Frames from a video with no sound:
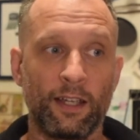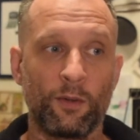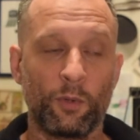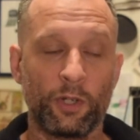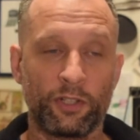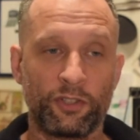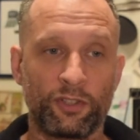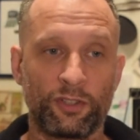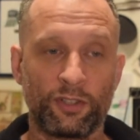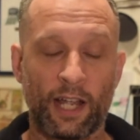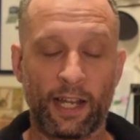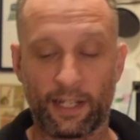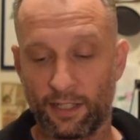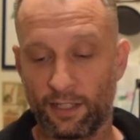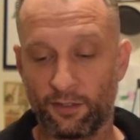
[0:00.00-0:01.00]
which
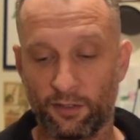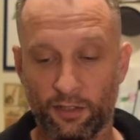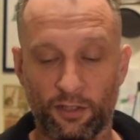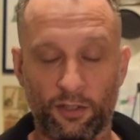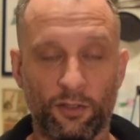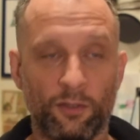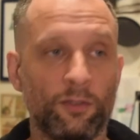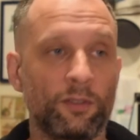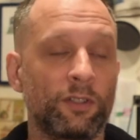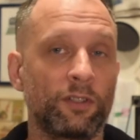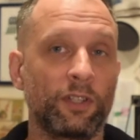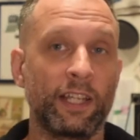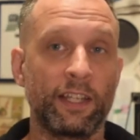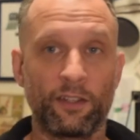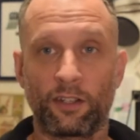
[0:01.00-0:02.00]
I can easily do
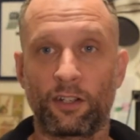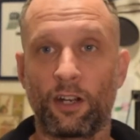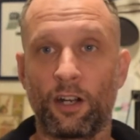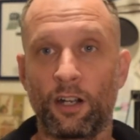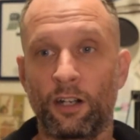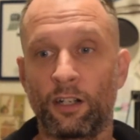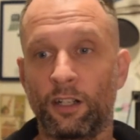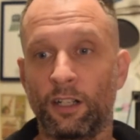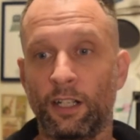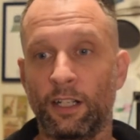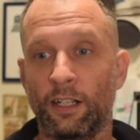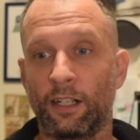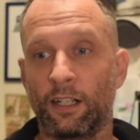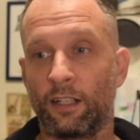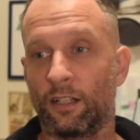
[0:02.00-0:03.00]
in the car
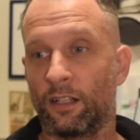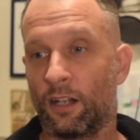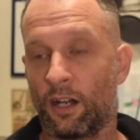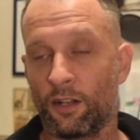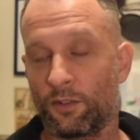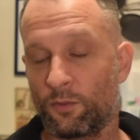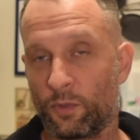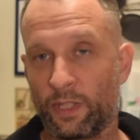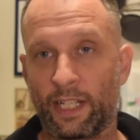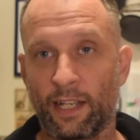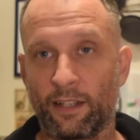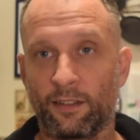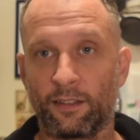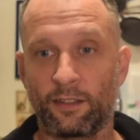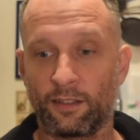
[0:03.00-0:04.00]
on
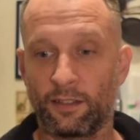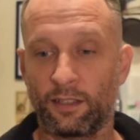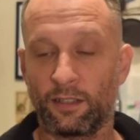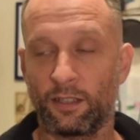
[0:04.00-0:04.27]
weekends.